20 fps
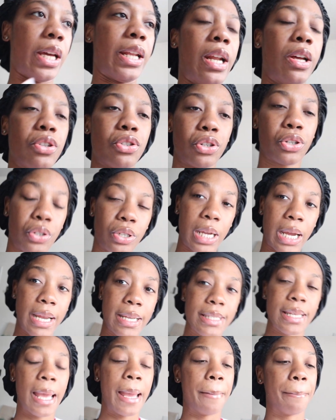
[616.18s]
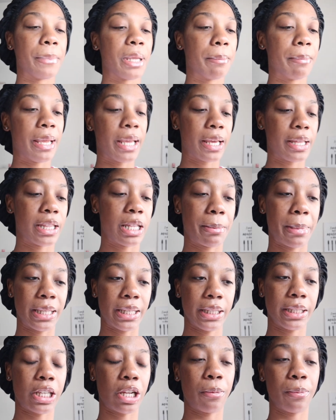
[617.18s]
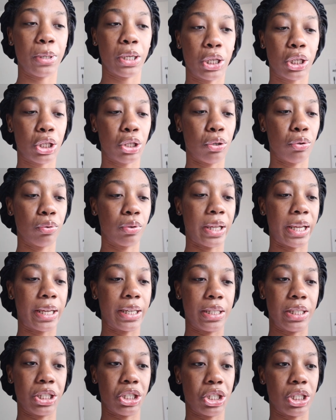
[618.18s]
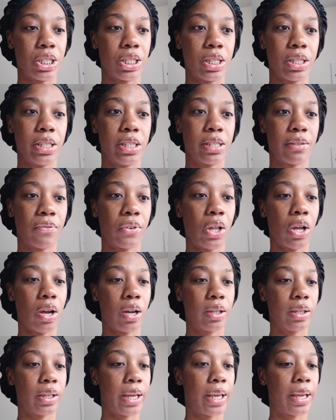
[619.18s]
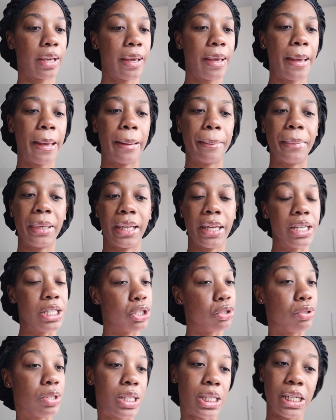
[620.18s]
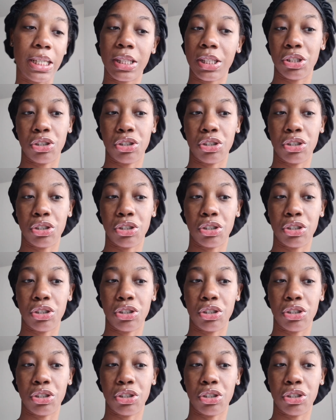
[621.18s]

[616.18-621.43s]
and i'll show you guys me making them i think that would be a cute like addition to this vlog like making juneteenth